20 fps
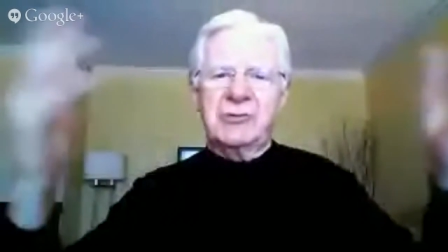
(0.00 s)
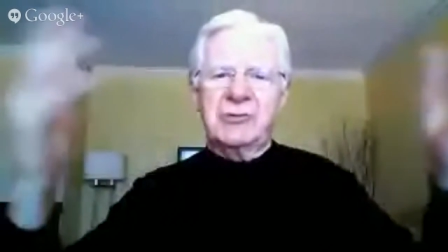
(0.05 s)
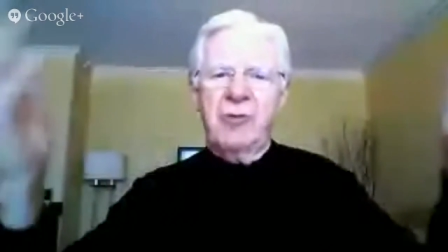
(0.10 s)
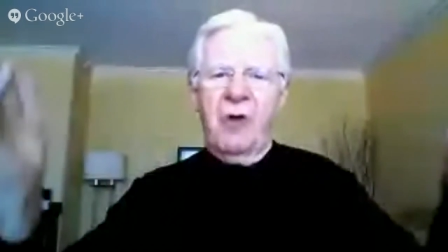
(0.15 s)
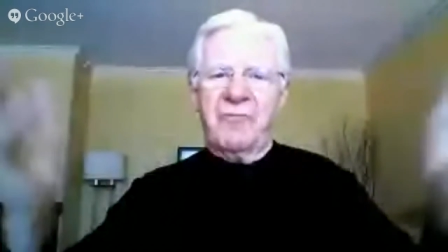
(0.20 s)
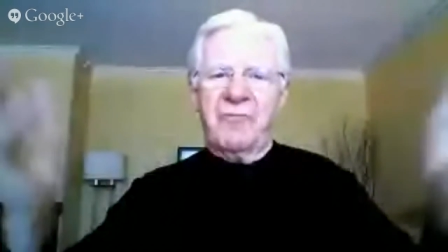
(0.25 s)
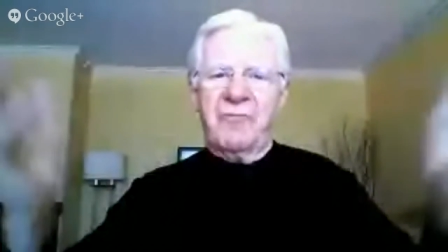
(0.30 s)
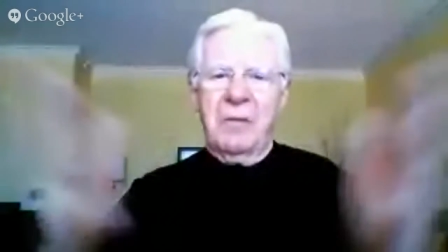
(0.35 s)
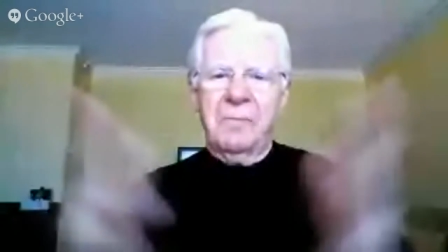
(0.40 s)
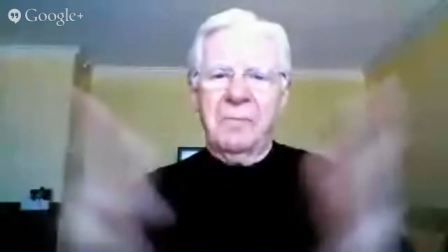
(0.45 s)

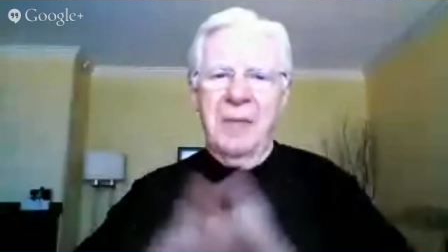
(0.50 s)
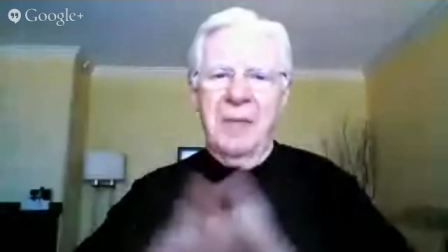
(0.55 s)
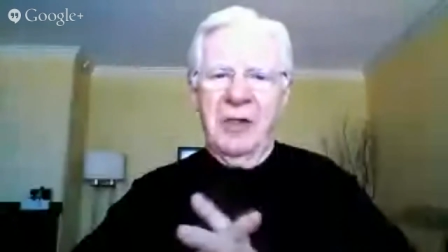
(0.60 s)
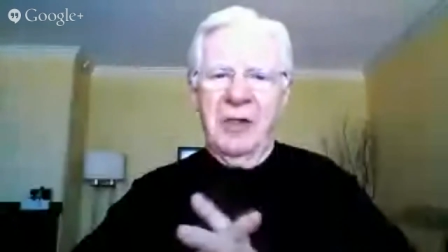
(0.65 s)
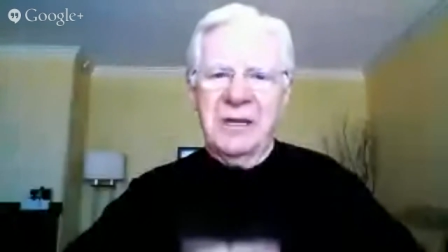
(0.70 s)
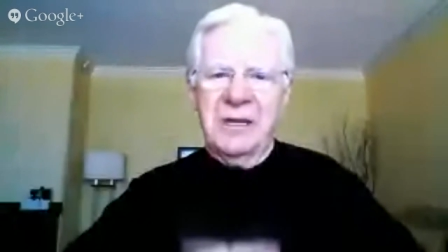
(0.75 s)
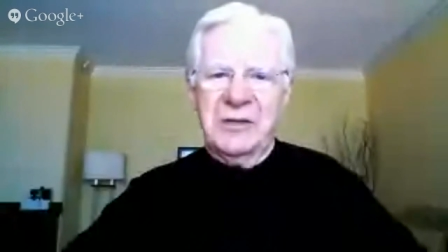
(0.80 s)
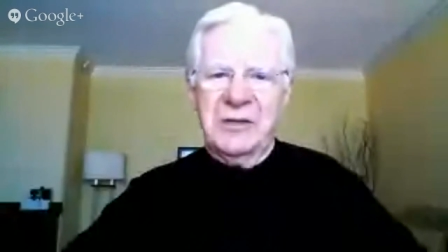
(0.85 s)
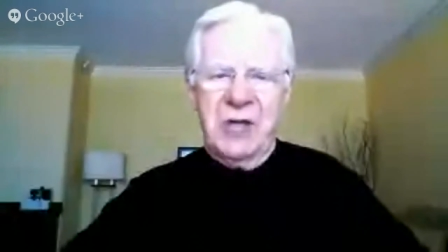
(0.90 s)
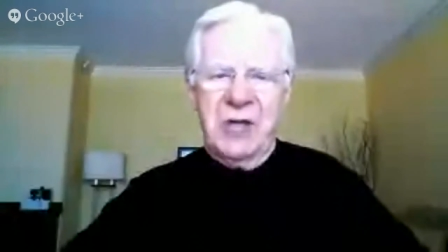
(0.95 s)
to over $1
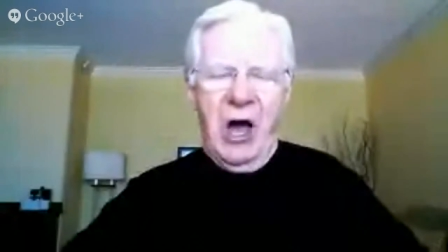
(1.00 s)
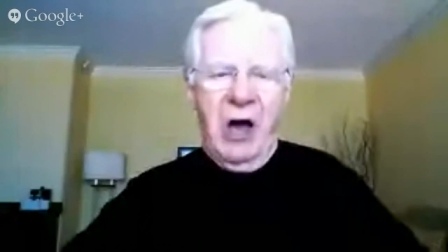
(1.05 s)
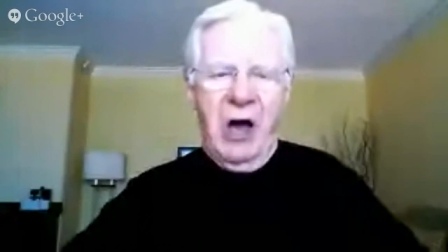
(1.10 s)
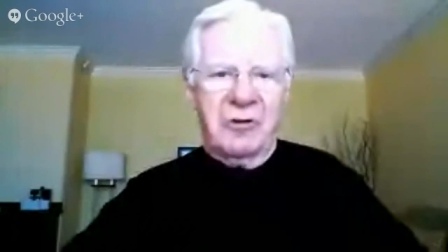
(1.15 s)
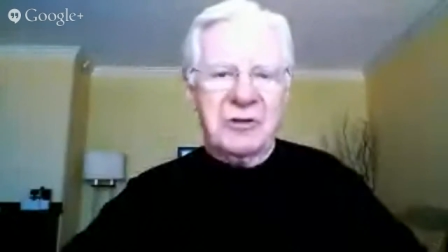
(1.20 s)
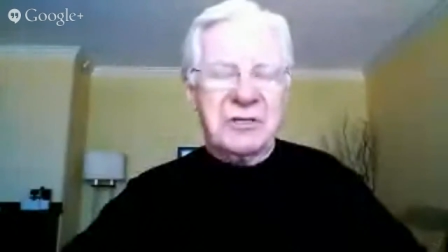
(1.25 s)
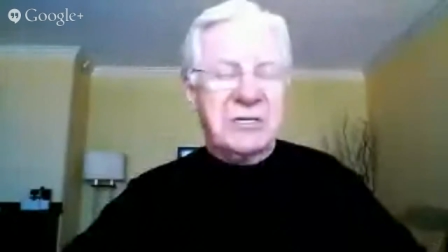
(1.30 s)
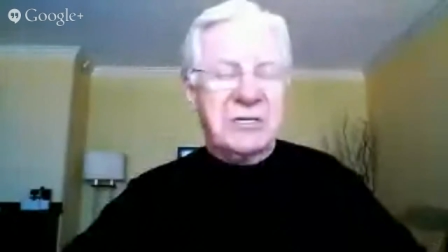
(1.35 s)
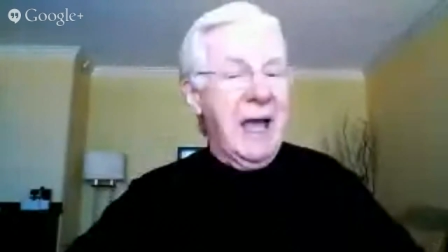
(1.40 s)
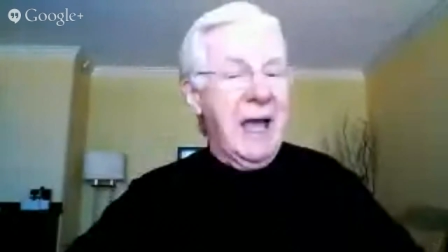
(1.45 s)
million,
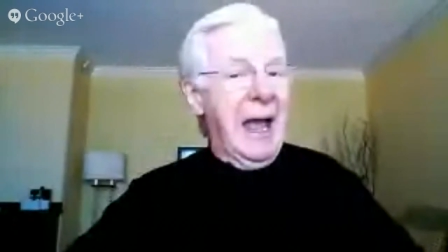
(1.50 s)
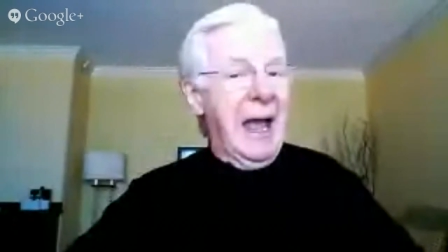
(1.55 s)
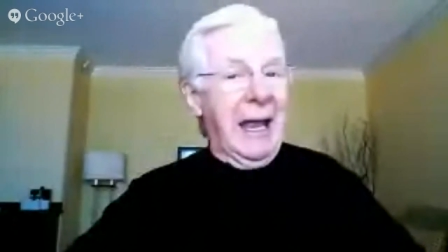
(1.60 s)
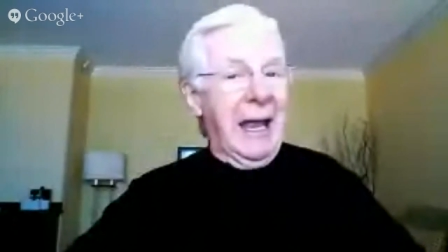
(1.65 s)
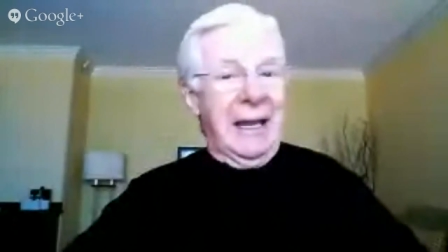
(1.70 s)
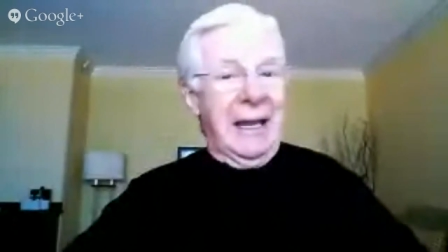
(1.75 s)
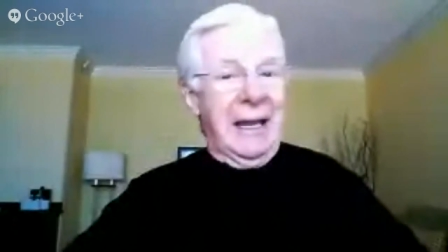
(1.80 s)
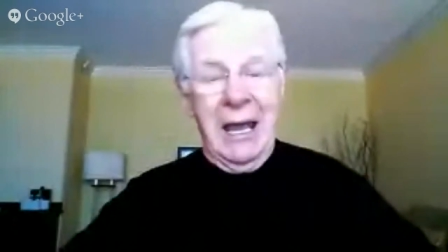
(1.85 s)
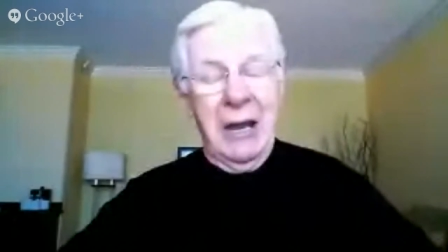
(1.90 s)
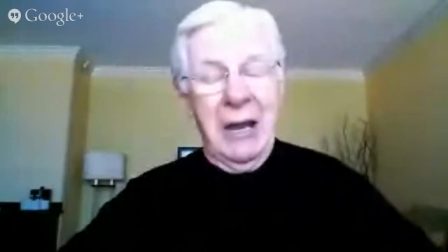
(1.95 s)

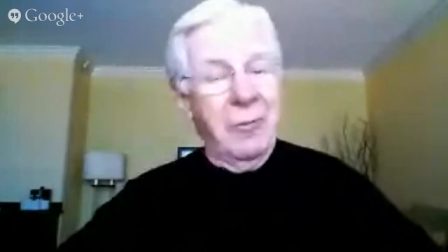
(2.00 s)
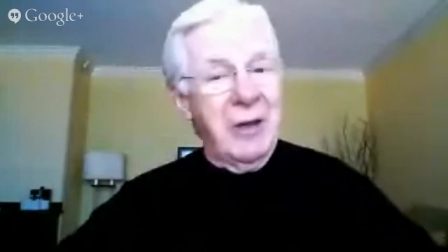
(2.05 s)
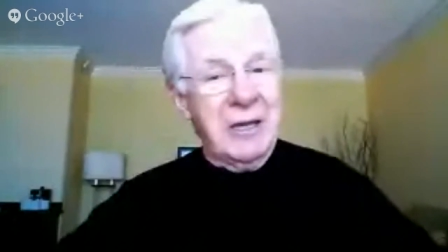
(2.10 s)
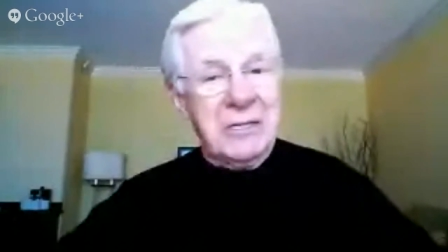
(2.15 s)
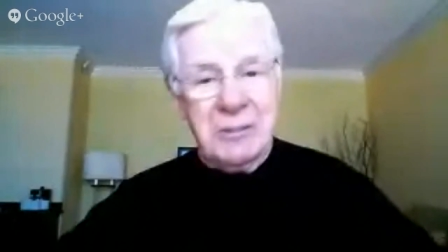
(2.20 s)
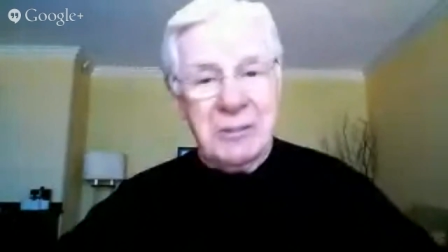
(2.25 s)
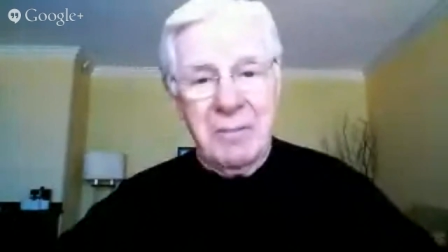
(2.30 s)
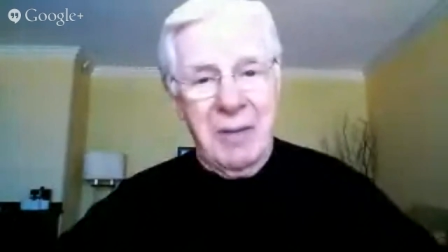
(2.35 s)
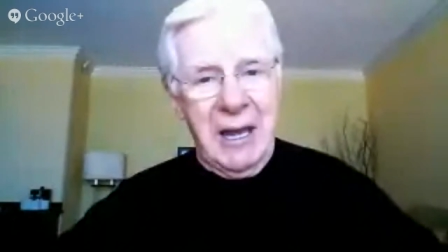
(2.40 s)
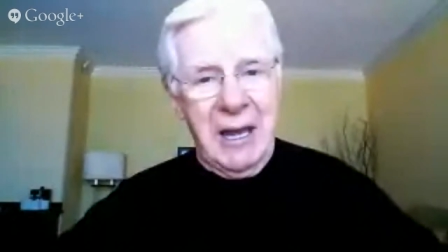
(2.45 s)
and then it
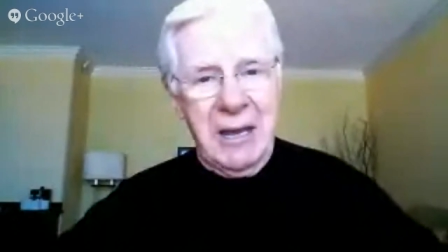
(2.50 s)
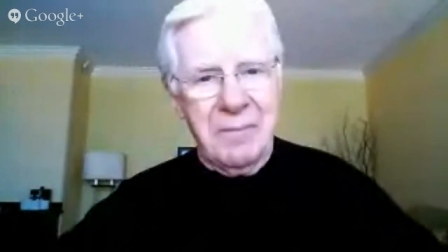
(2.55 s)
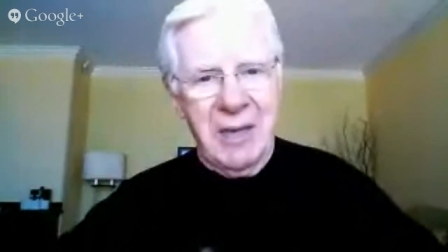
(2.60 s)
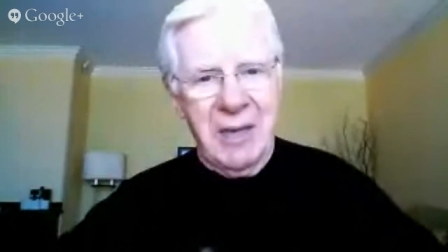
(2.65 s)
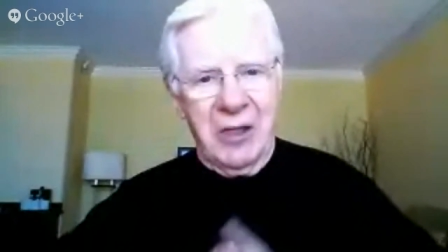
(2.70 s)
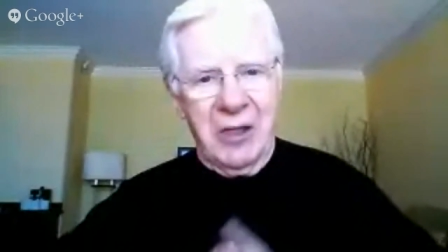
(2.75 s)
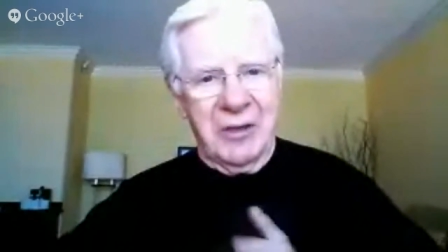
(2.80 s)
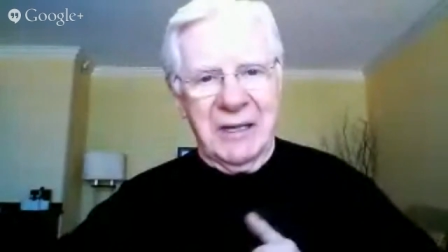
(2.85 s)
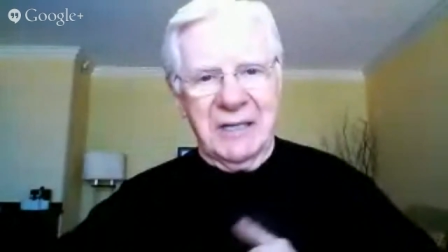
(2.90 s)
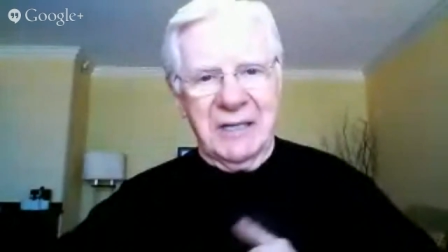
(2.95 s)
went to many
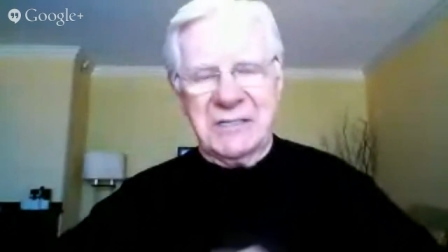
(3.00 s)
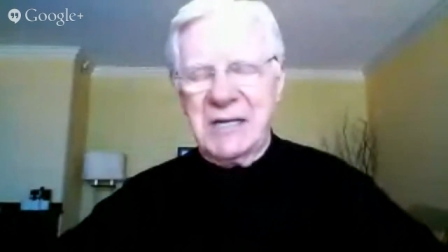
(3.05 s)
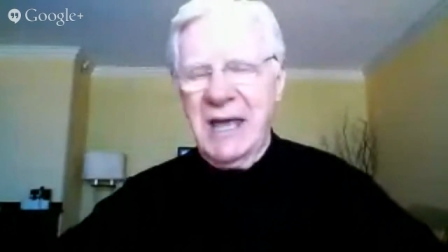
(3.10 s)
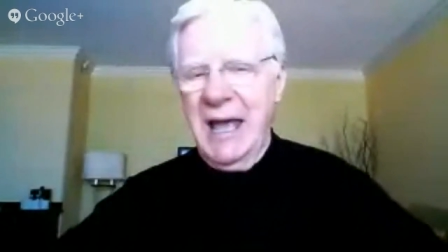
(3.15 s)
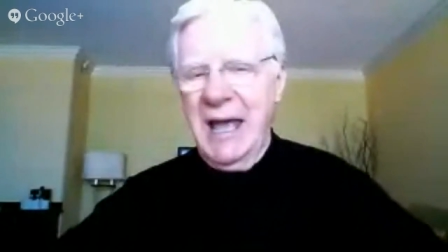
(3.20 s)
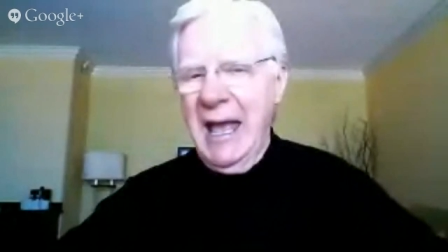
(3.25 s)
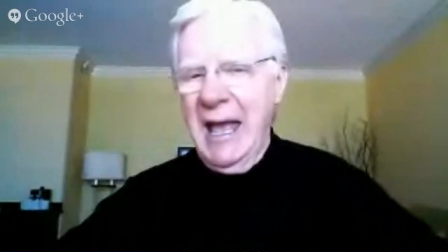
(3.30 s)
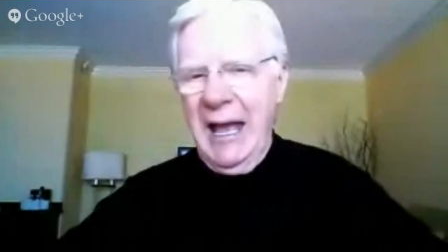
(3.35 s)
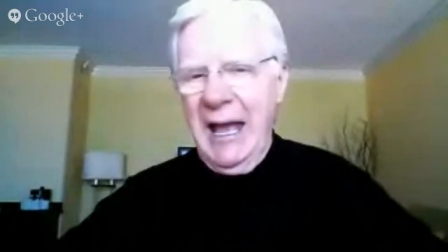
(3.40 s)
millions.